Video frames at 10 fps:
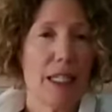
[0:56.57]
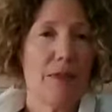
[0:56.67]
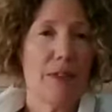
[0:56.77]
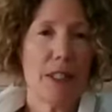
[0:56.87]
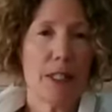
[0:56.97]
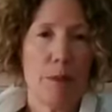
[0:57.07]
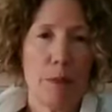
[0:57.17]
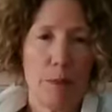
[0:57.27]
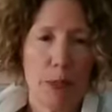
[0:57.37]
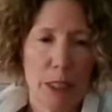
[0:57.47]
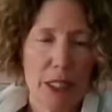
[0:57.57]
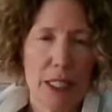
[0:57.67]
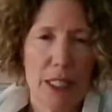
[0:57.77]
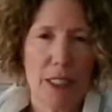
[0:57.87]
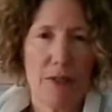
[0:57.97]
give some
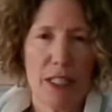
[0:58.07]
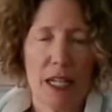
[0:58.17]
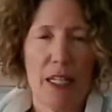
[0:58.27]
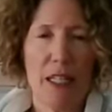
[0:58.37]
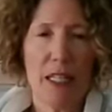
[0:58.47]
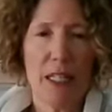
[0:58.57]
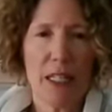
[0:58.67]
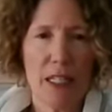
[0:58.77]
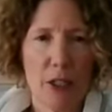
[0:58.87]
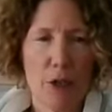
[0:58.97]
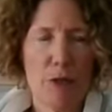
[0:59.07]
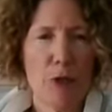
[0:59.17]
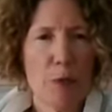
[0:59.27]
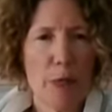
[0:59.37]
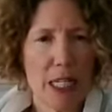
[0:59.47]
periods of silence, you know, a
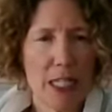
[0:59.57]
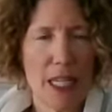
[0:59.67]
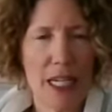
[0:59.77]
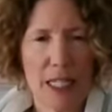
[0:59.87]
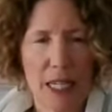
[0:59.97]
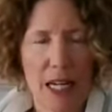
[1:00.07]
few minutes at a